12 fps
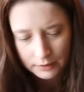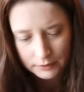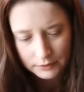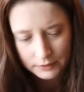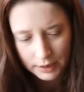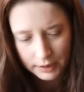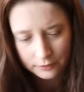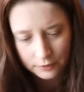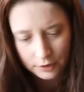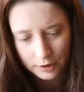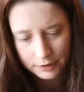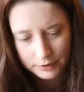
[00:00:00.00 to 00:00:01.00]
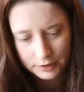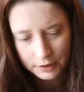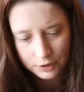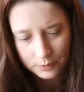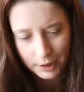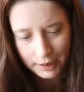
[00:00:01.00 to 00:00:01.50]
This is Dying for Cross
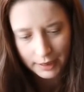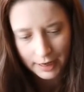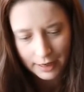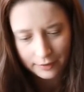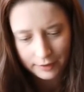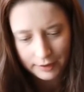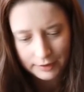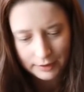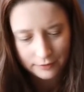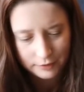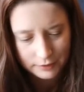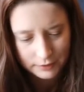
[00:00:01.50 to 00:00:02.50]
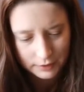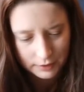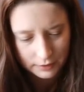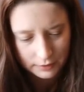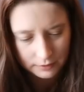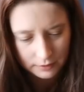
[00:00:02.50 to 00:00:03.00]
Stitch by Kathy
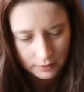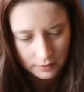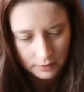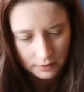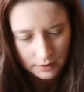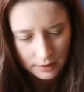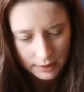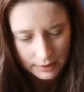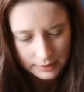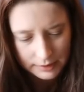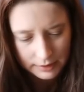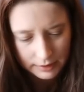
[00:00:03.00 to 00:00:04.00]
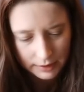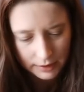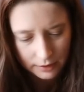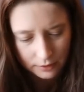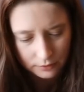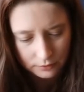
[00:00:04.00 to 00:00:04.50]
Davidson, 18
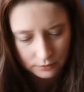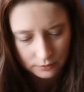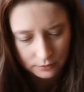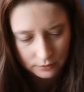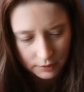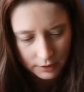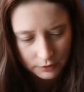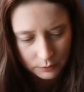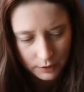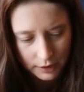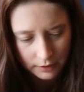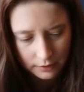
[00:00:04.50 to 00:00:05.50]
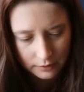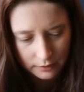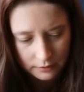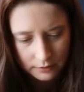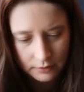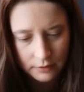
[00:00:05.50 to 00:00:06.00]
count as
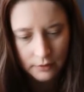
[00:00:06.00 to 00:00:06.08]
well.